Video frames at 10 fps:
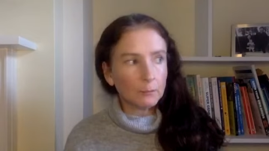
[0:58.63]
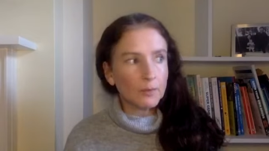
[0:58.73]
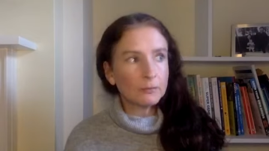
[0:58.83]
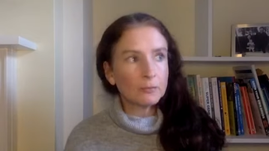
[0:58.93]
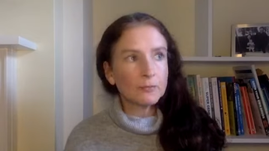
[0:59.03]
And
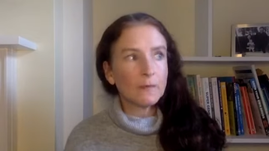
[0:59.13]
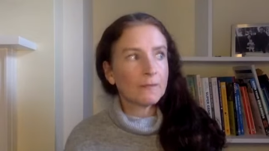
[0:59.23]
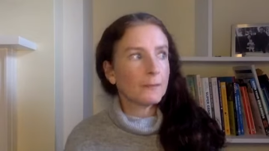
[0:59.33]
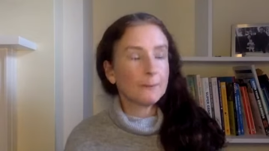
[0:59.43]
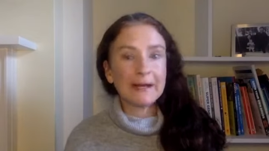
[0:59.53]
whether or
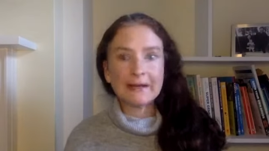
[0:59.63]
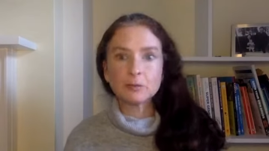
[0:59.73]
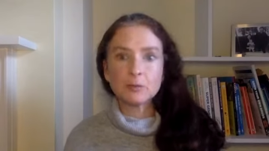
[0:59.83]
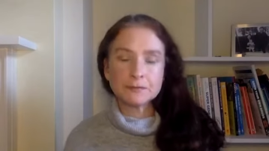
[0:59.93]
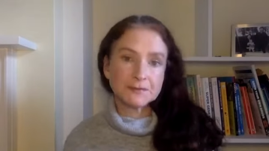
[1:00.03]
not the
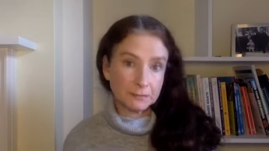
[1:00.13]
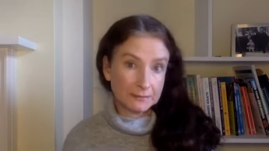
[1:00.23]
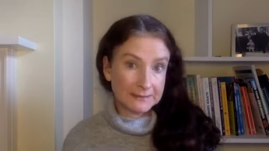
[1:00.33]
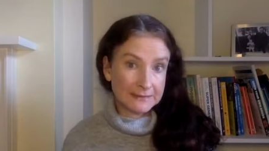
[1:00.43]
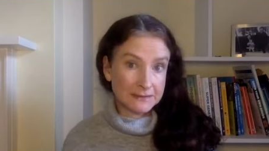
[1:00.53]
bad ones
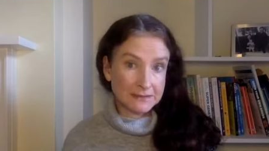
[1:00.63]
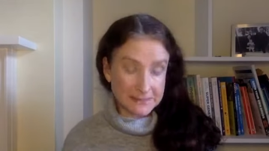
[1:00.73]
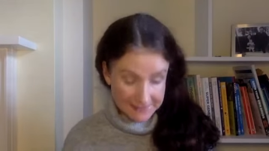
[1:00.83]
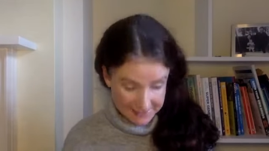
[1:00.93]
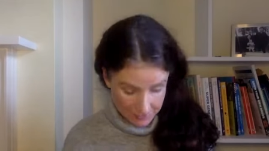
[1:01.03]
lead to
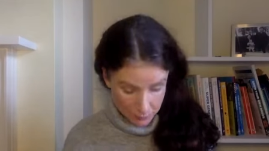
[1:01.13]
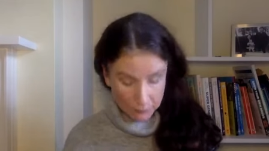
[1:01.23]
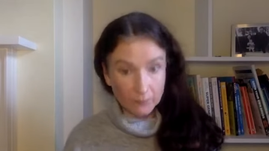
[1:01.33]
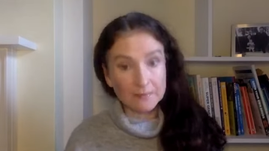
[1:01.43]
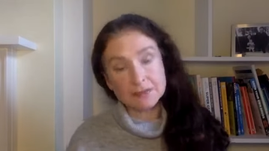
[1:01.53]
disease
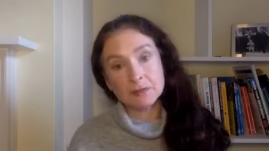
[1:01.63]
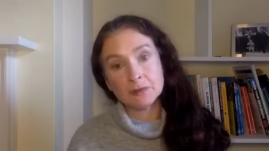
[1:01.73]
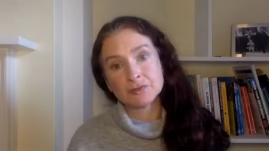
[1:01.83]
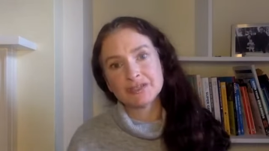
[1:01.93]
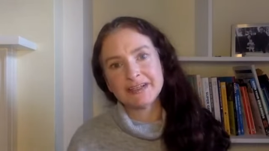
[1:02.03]
or not is
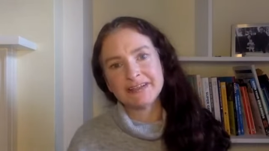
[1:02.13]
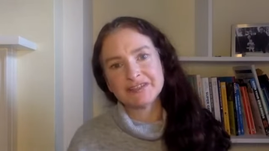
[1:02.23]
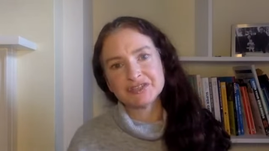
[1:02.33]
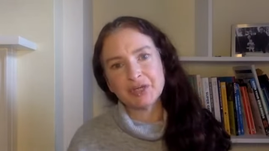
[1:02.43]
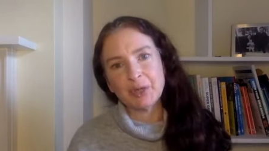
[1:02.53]
largely
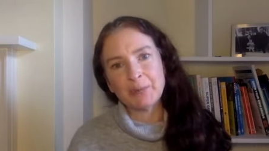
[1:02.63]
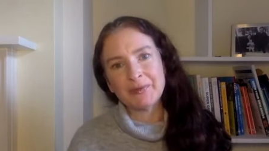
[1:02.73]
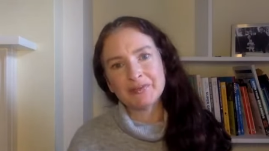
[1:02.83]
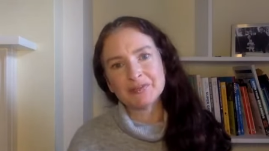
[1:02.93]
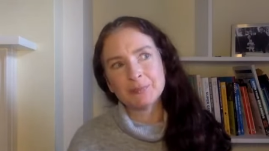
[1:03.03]

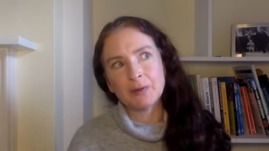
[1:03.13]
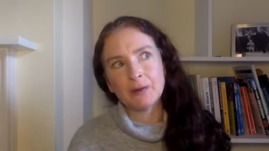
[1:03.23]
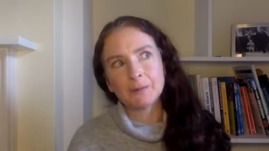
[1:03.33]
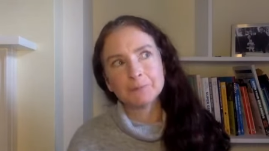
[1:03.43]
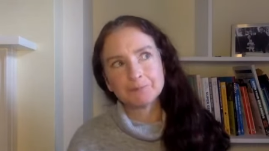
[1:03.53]
determined
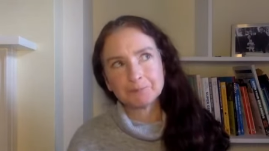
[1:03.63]
by